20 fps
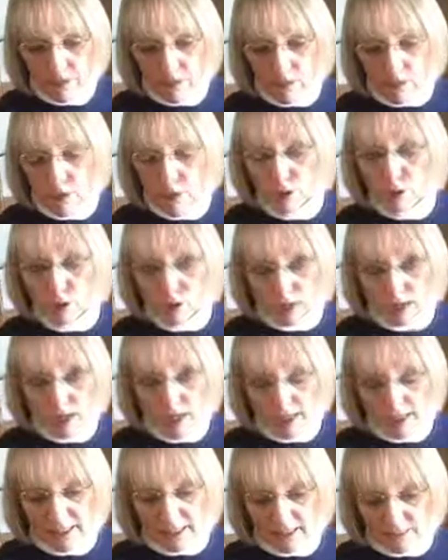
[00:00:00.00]
You are
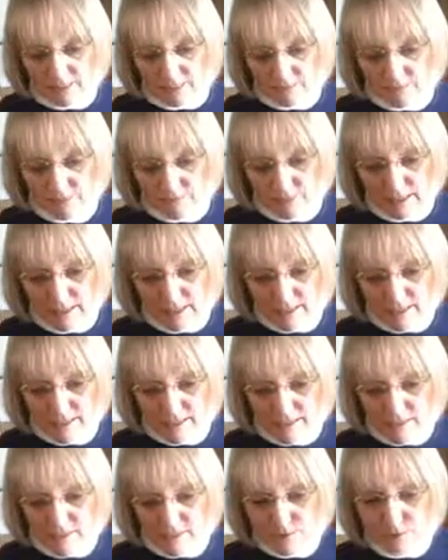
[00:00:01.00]
not
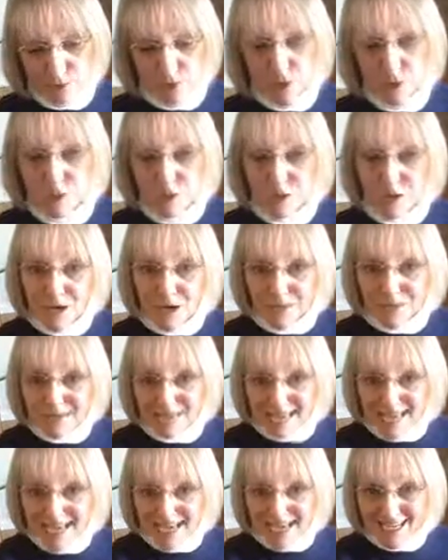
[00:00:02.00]
inconvenienced or
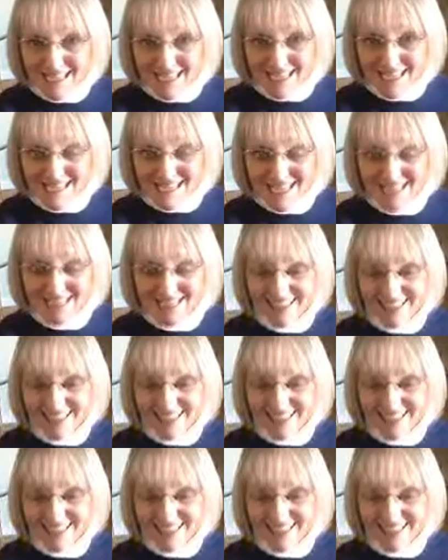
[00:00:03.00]
traumatized